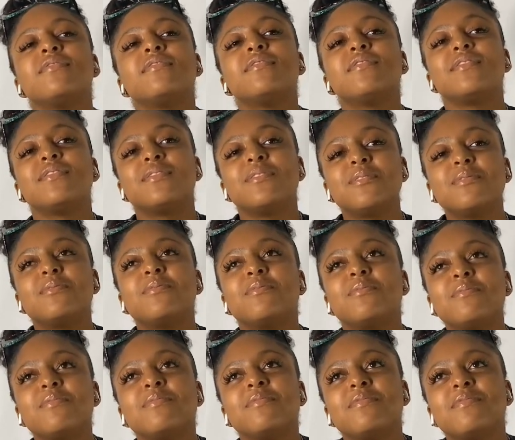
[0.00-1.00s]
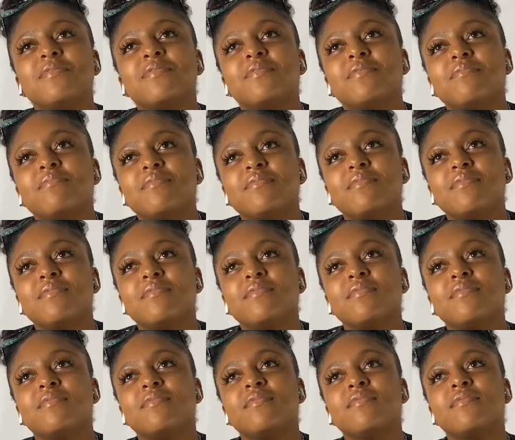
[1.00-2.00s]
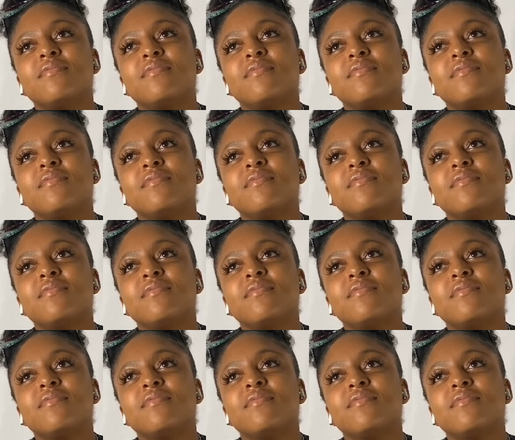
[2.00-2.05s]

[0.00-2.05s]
If I could have one superpower, it'd be.